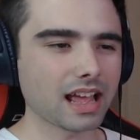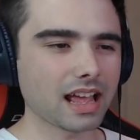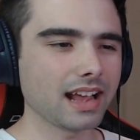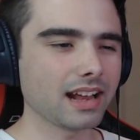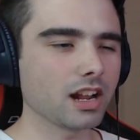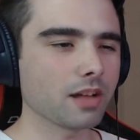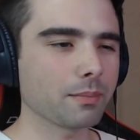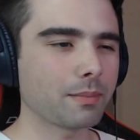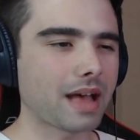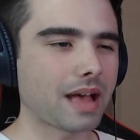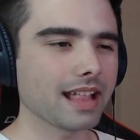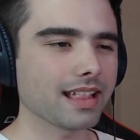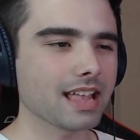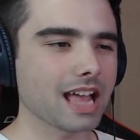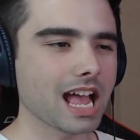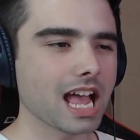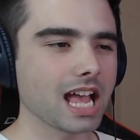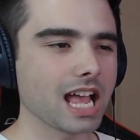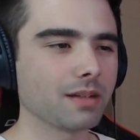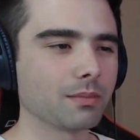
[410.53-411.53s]
ain't a bad
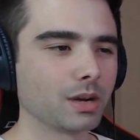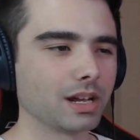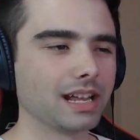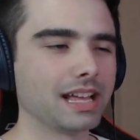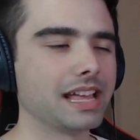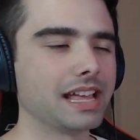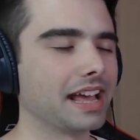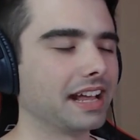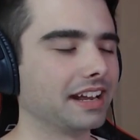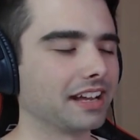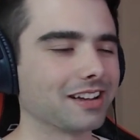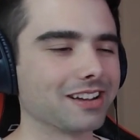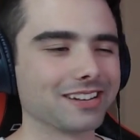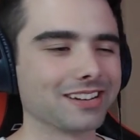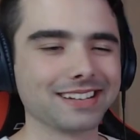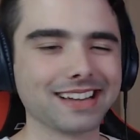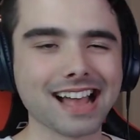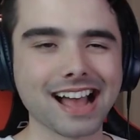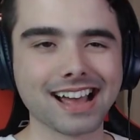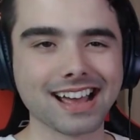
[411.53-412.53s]
guy, but he ain't a
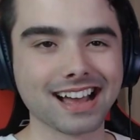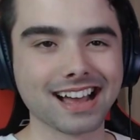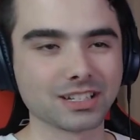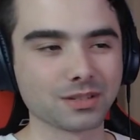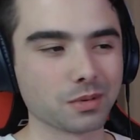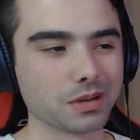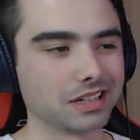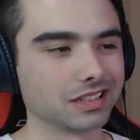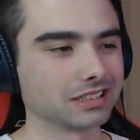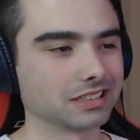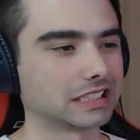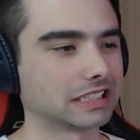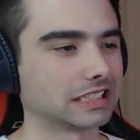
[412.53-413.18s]
good guy as well.